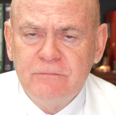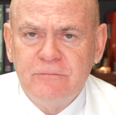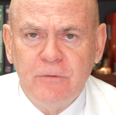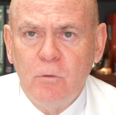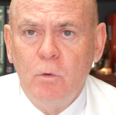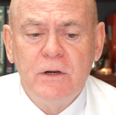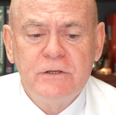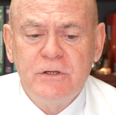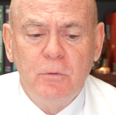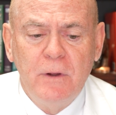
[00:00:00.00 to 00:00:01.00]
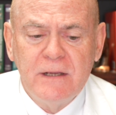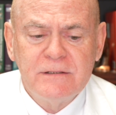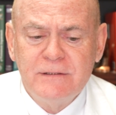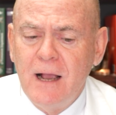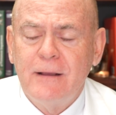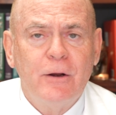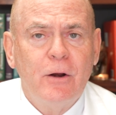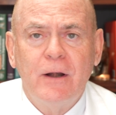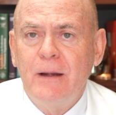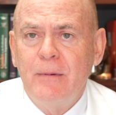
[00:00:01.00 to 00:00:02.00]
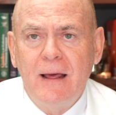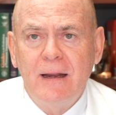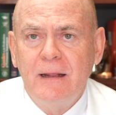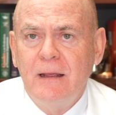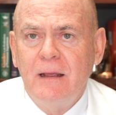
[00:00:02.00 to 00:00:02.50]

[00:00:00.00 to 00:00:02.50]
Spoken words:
for the 1 to 2 weeks. Not going to hurt anybody,